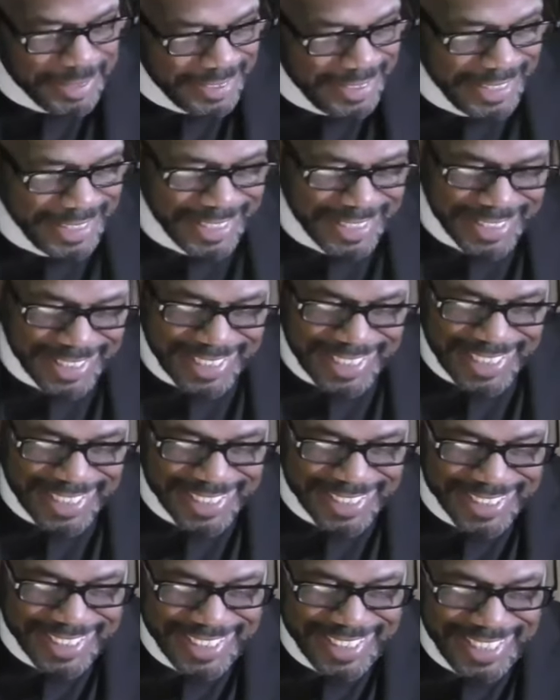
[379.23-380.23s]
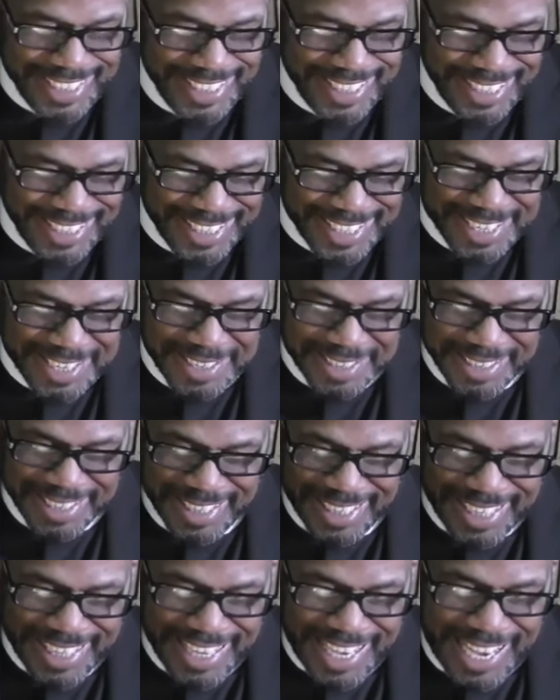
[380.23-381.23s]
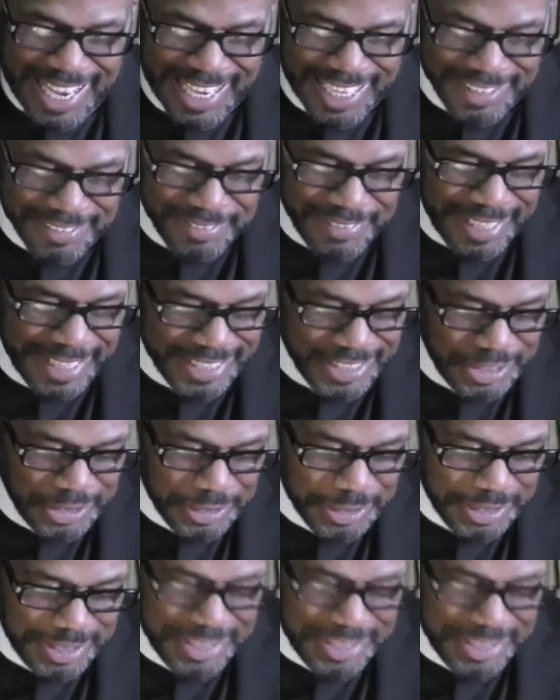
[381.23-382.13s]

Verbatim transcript: in Indeed. I invite your